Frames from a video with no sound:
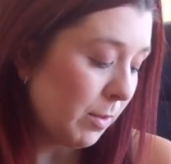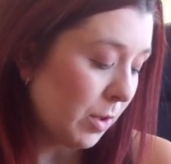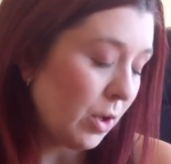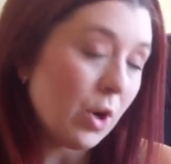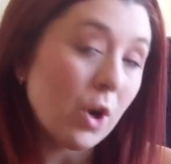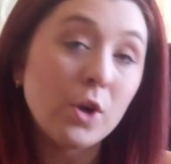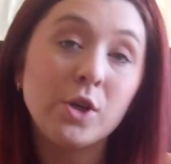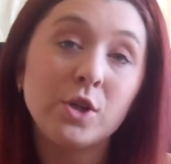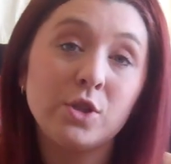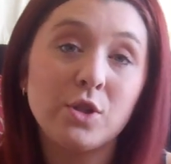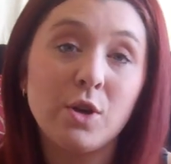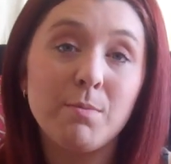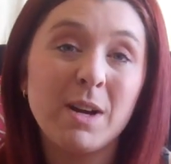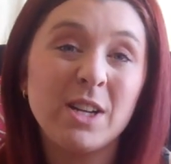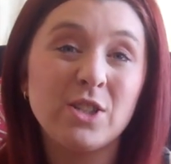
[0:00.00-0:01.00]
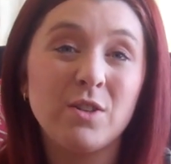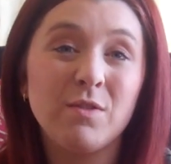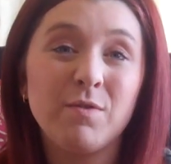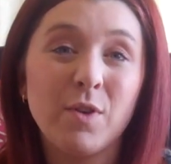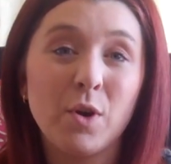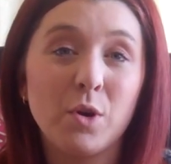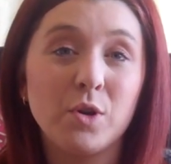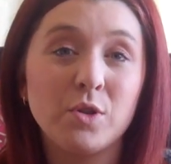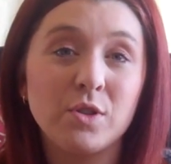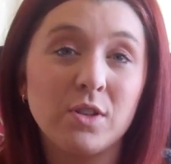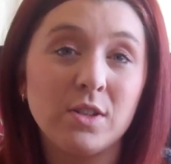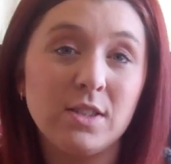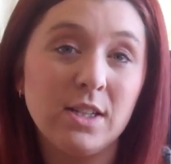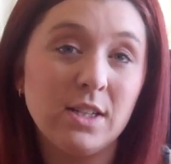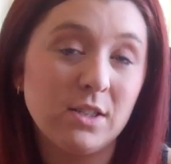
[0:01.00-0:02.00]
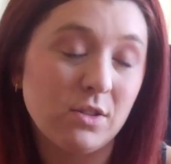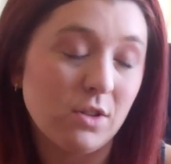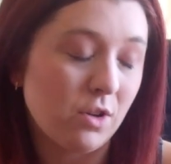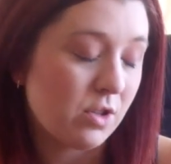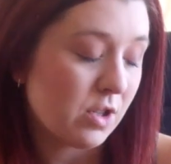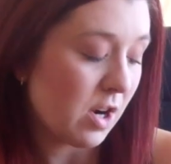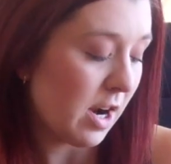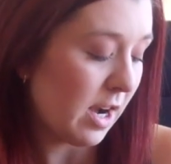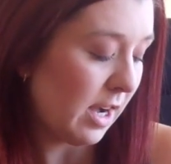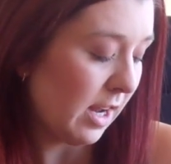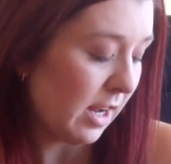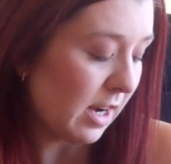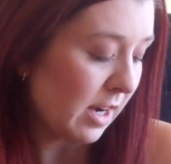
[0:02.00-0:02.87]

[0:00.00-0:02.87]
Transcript: wouldn't notice so much in photos because they're so tiny,